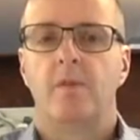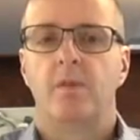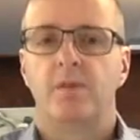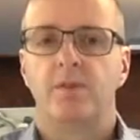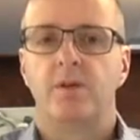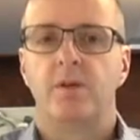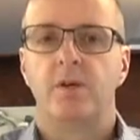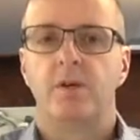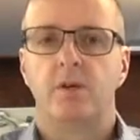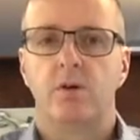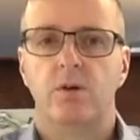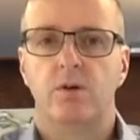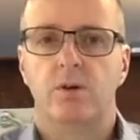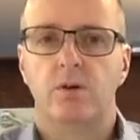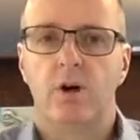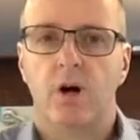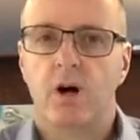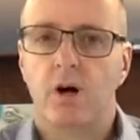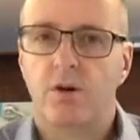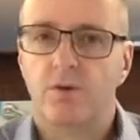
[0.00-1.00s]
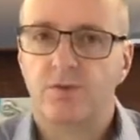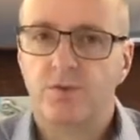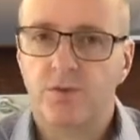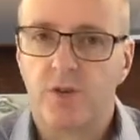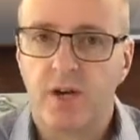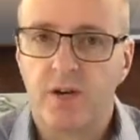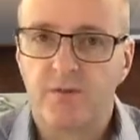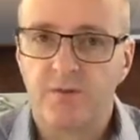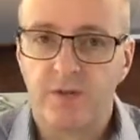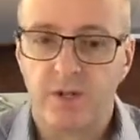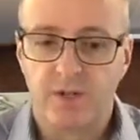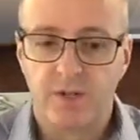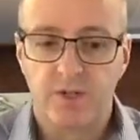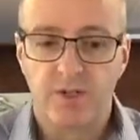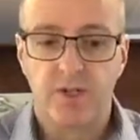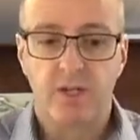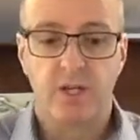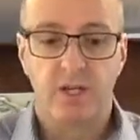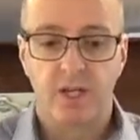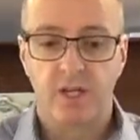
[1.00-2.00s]
third law of dry
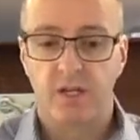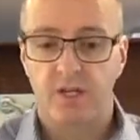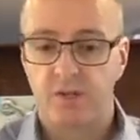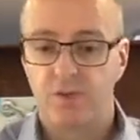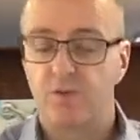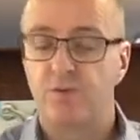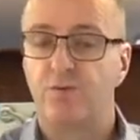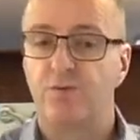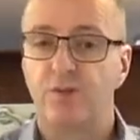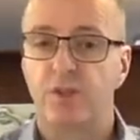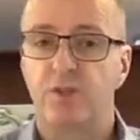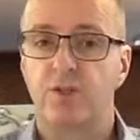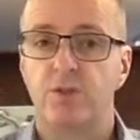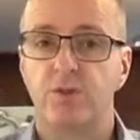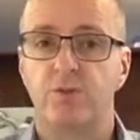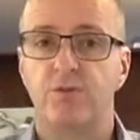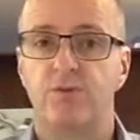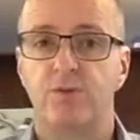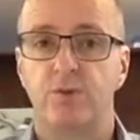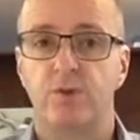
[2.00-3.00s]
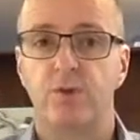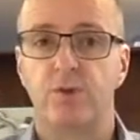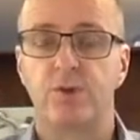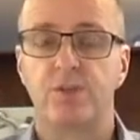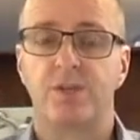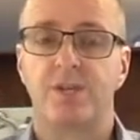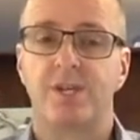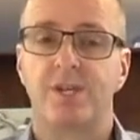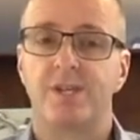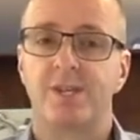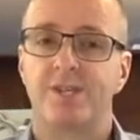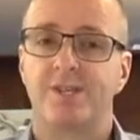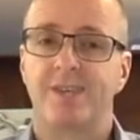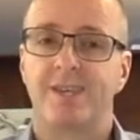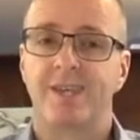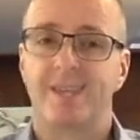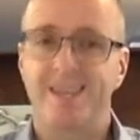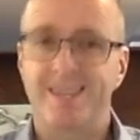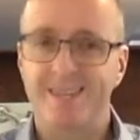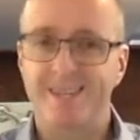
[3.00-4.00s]
friction is frictional force is
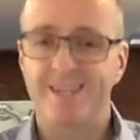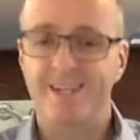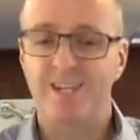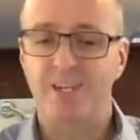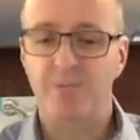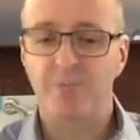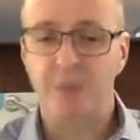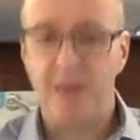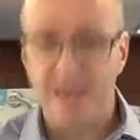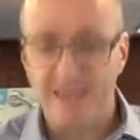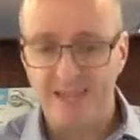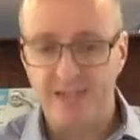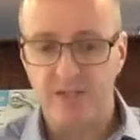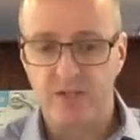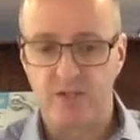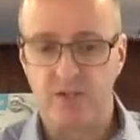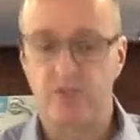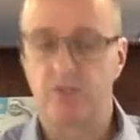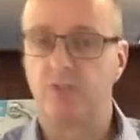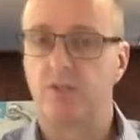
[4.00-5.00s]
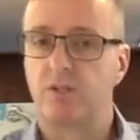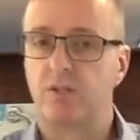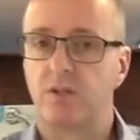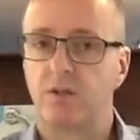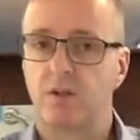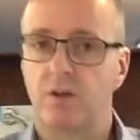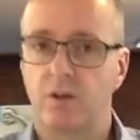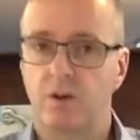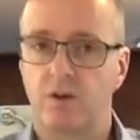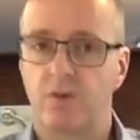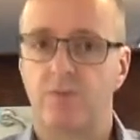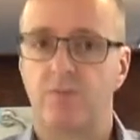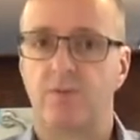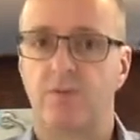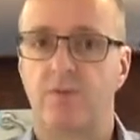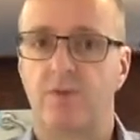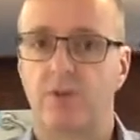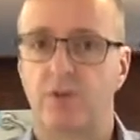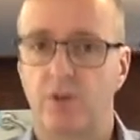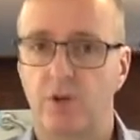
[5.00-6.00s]
independent of
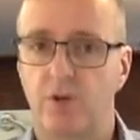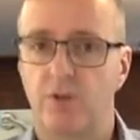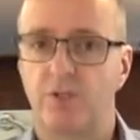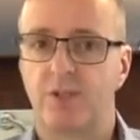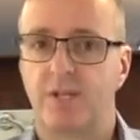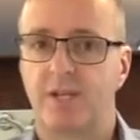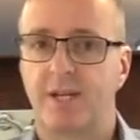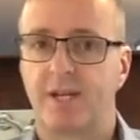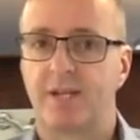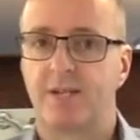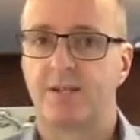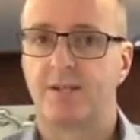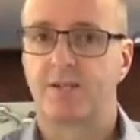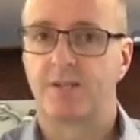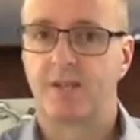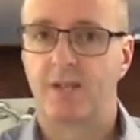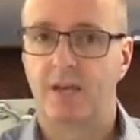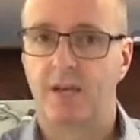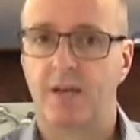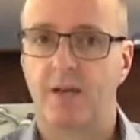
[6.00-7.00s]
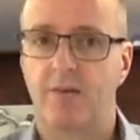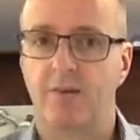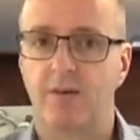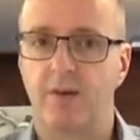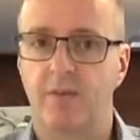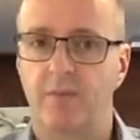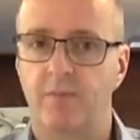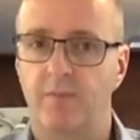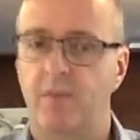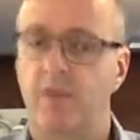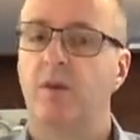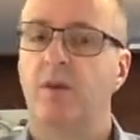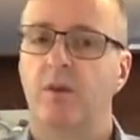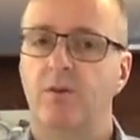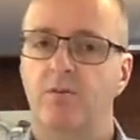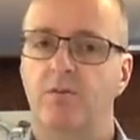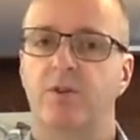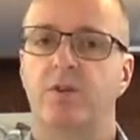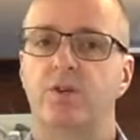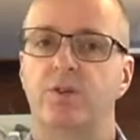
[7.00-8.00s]
the contact area.
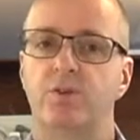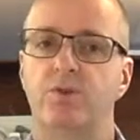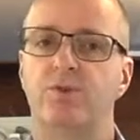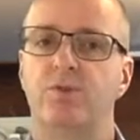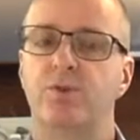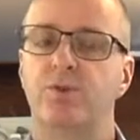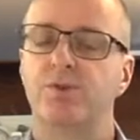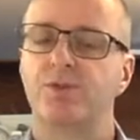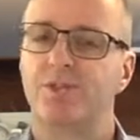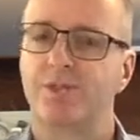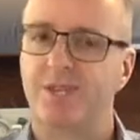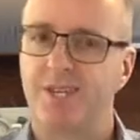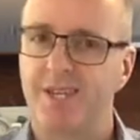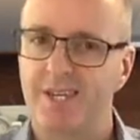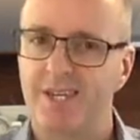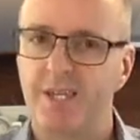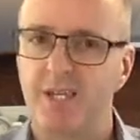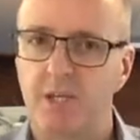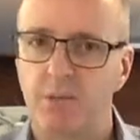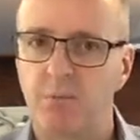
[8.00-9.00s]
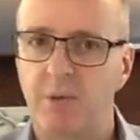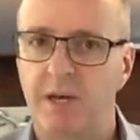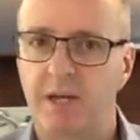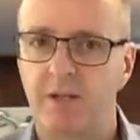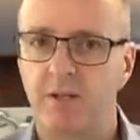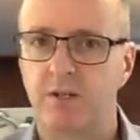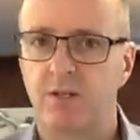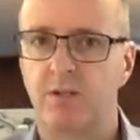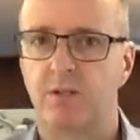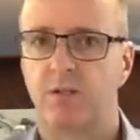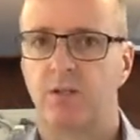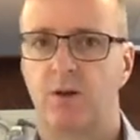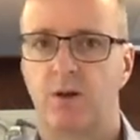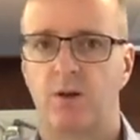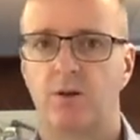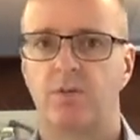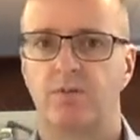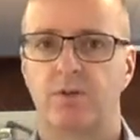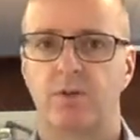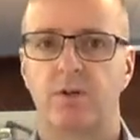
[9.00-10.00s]
Frictional force is independent
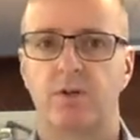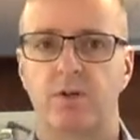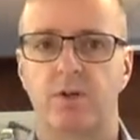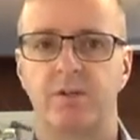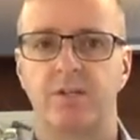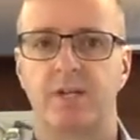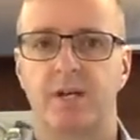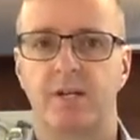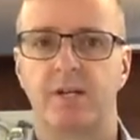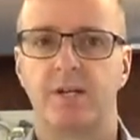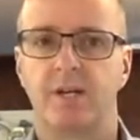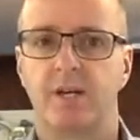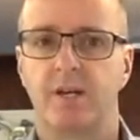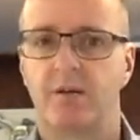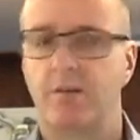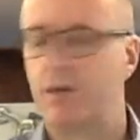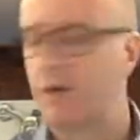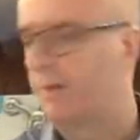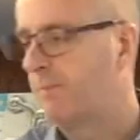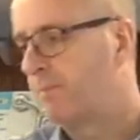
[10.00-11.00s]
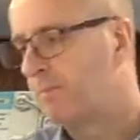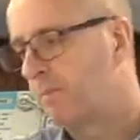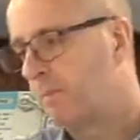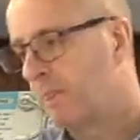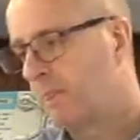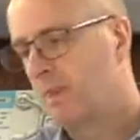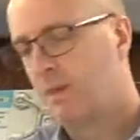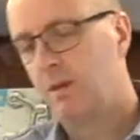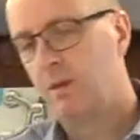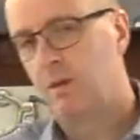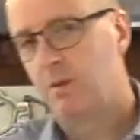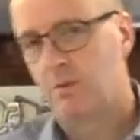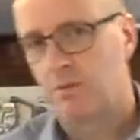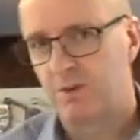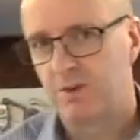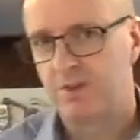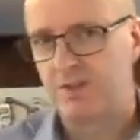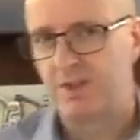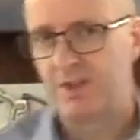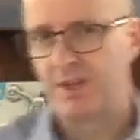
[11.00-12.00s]
of the contact area. Got a
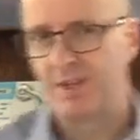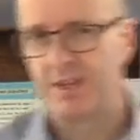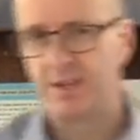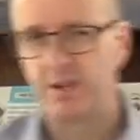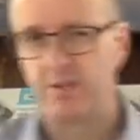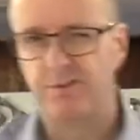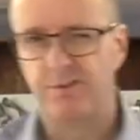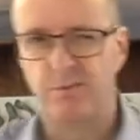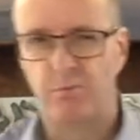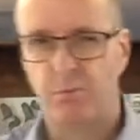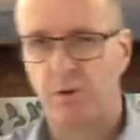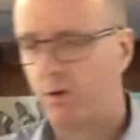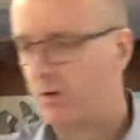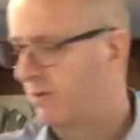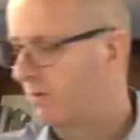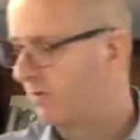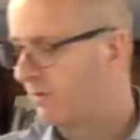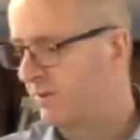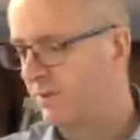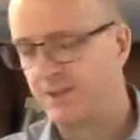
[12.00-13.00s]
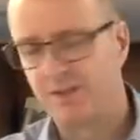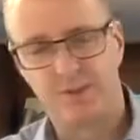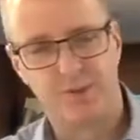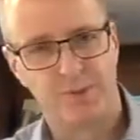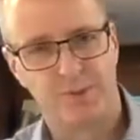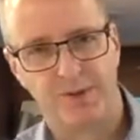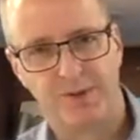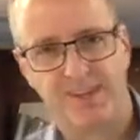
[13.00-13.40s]
slightly different block for this one